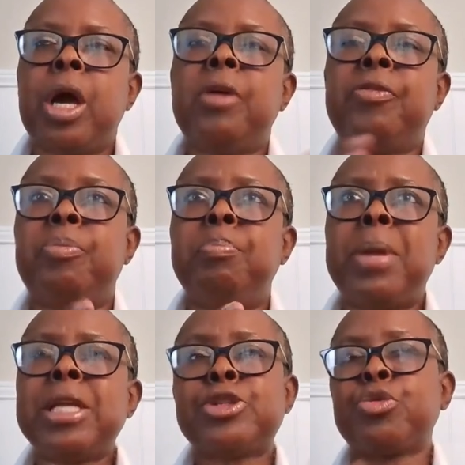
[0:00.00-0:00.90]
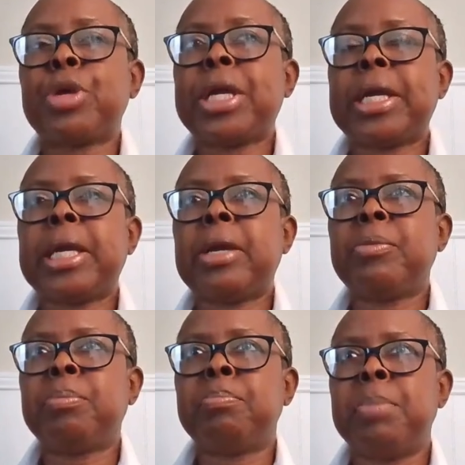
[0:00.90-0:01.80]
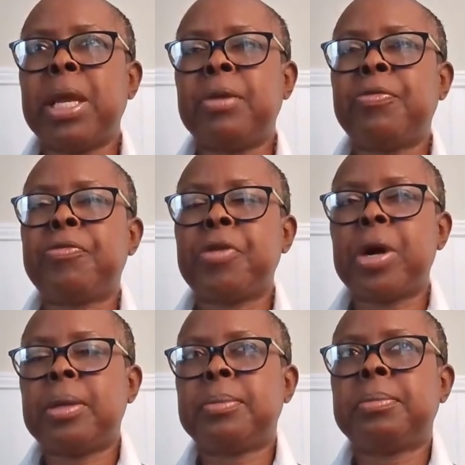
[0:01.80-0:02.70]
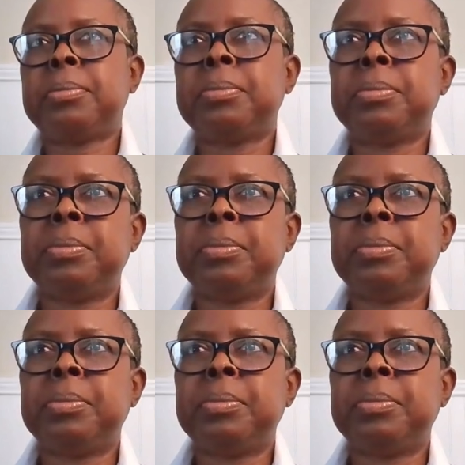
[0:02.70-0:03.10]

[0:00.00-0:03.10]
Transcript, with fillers: of mentoring me from